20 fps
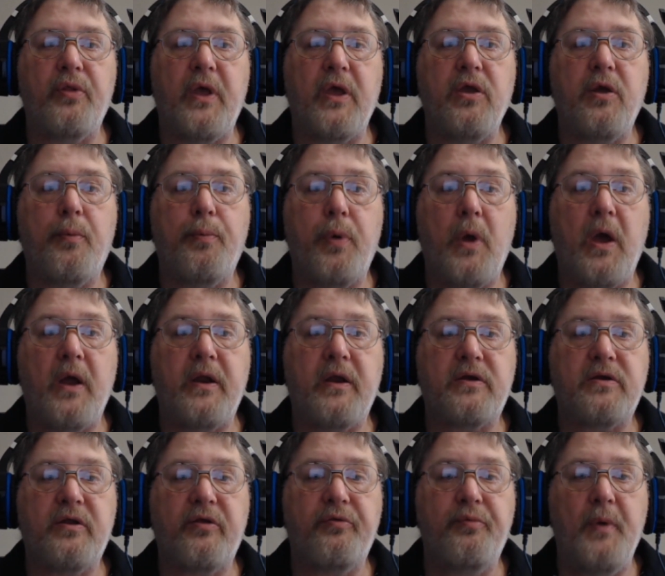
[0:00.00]
that your
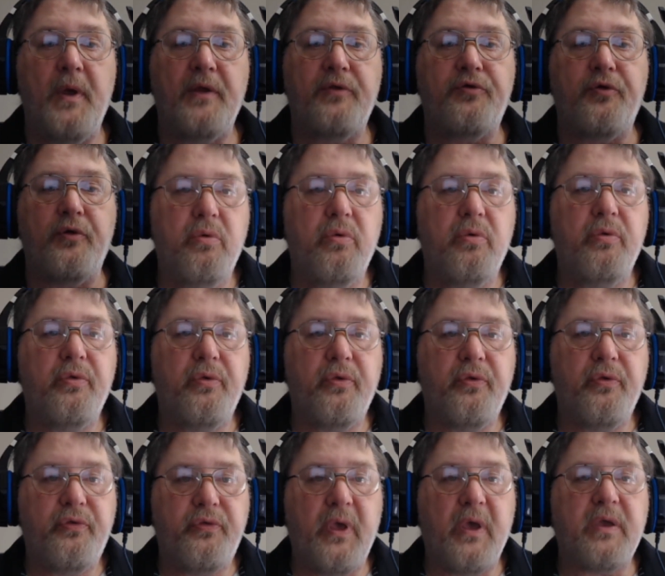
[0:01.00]
product was mentioned.
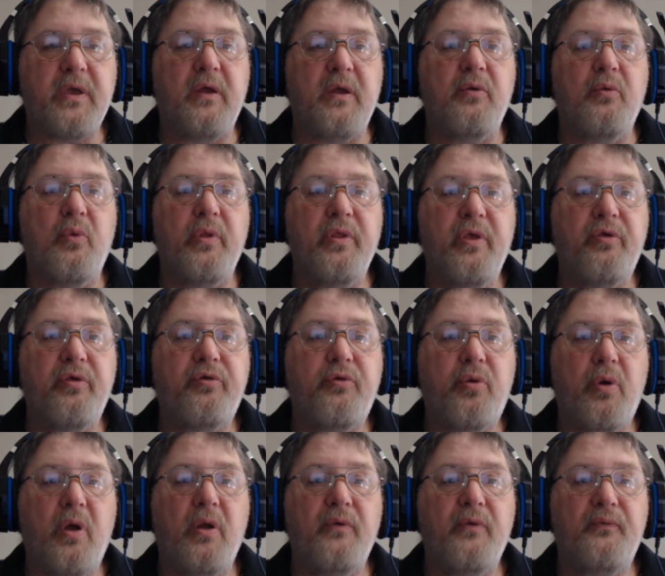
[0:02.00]
Second, when this
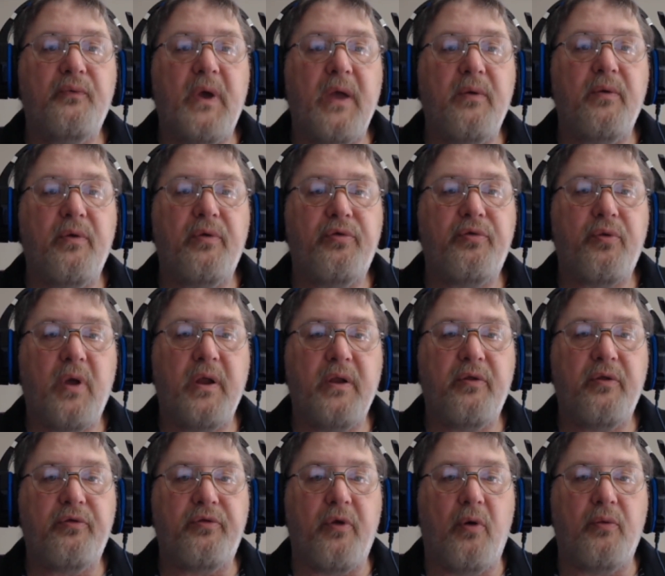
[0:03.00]
coronavirus threat
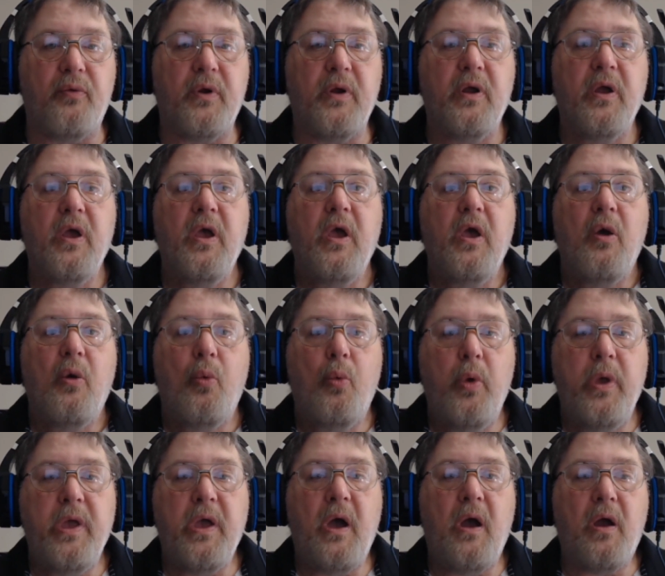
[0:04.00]
is over,
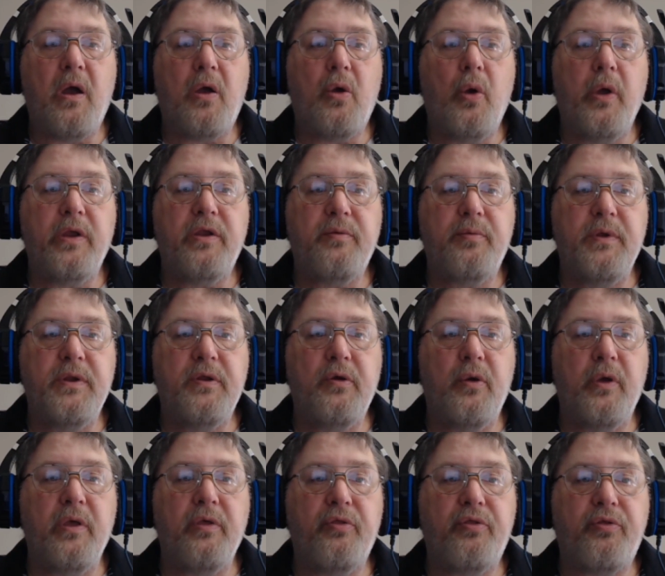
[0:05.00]
we are going to be
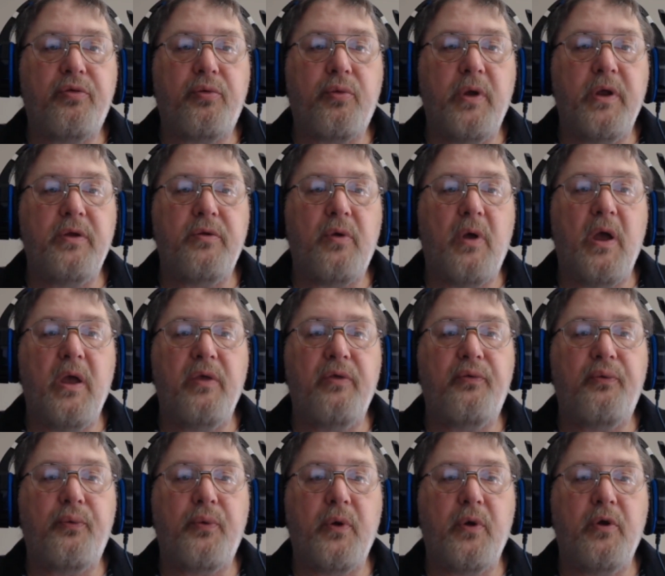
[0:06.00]
doing 3
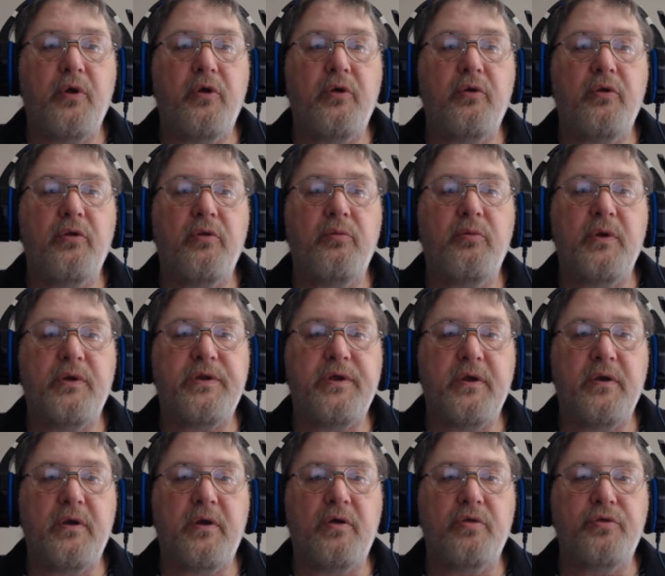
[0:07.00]
drawings for
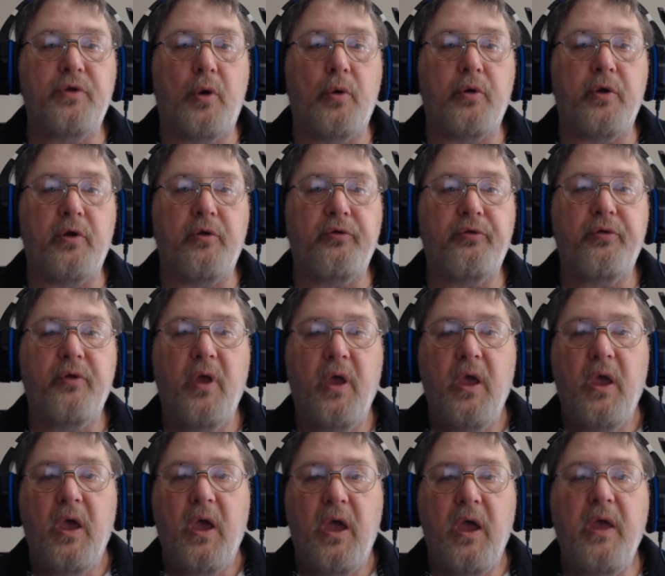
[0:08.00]
material donors
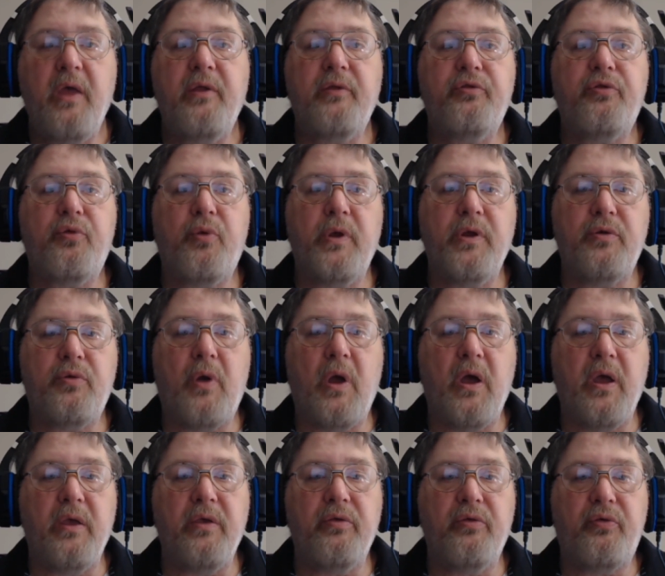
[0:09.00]
and 3
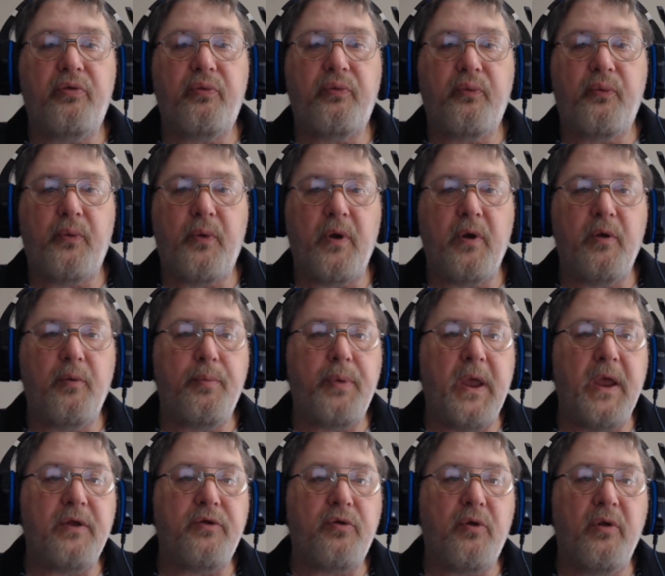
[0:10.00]
drawings for
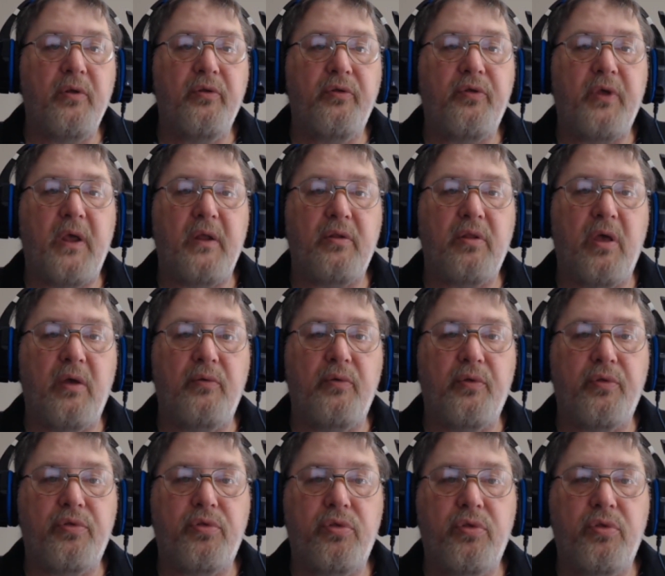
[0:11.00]
patrons at level